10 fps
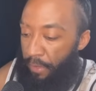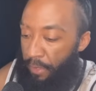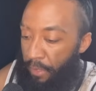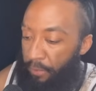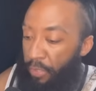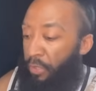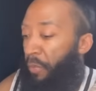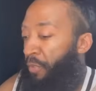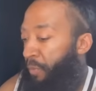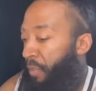It could be a
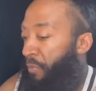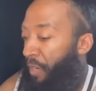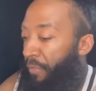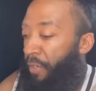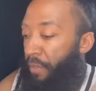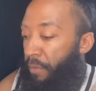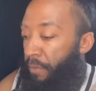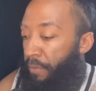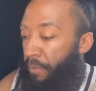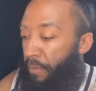stubborn spirit of poverty
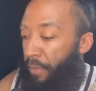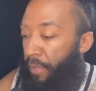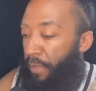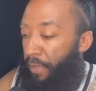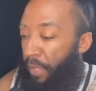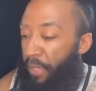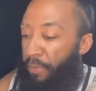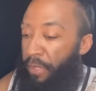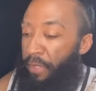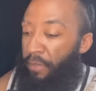that
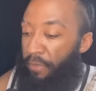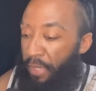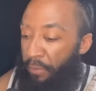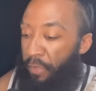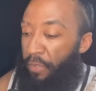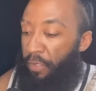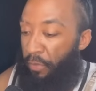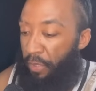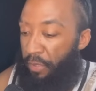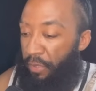has been in the family for
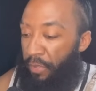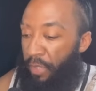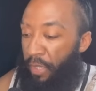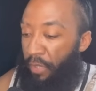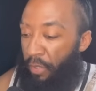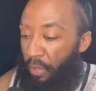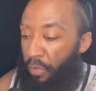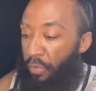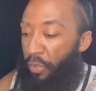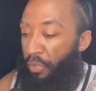generations, a
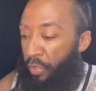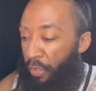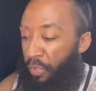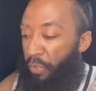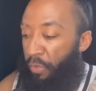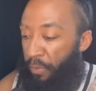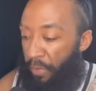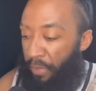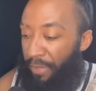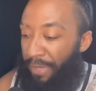curse or generational
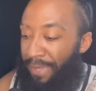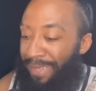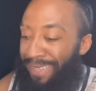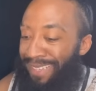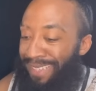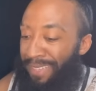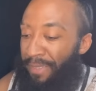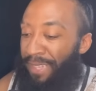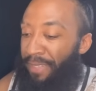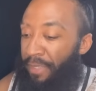spirit,
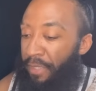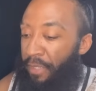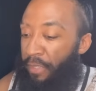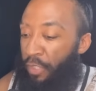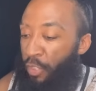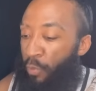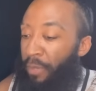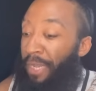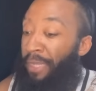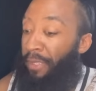and that thing just
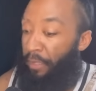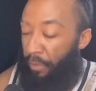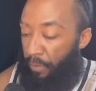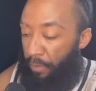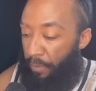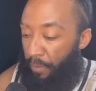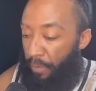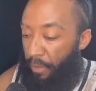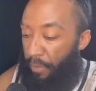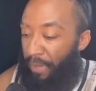will not let go.
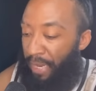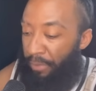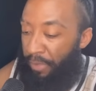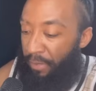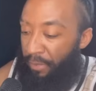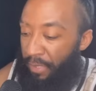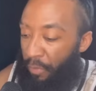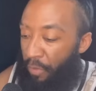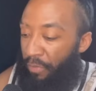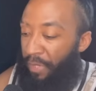But I believe
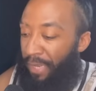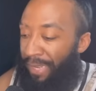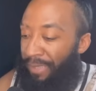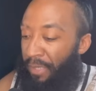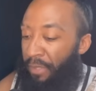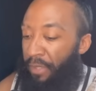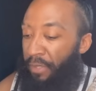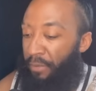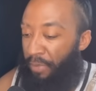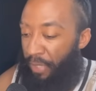that with God, nothing
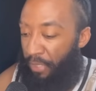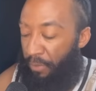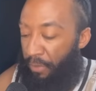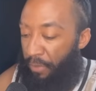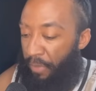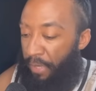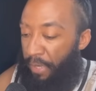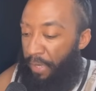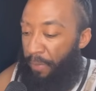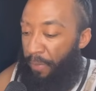is impossible.
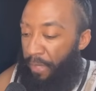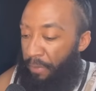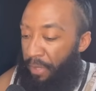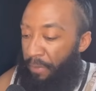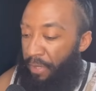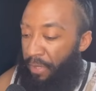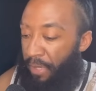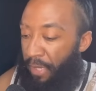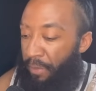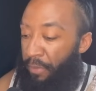It may be
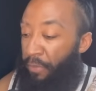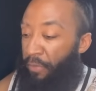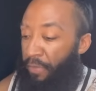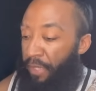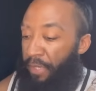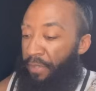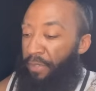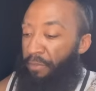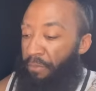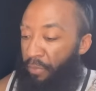time to
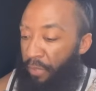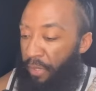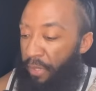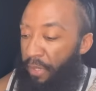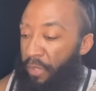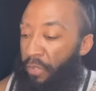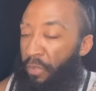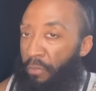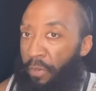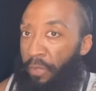fast, pray,
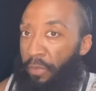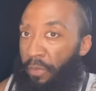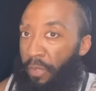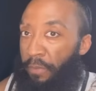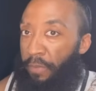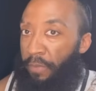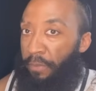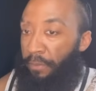until breakthrough comes.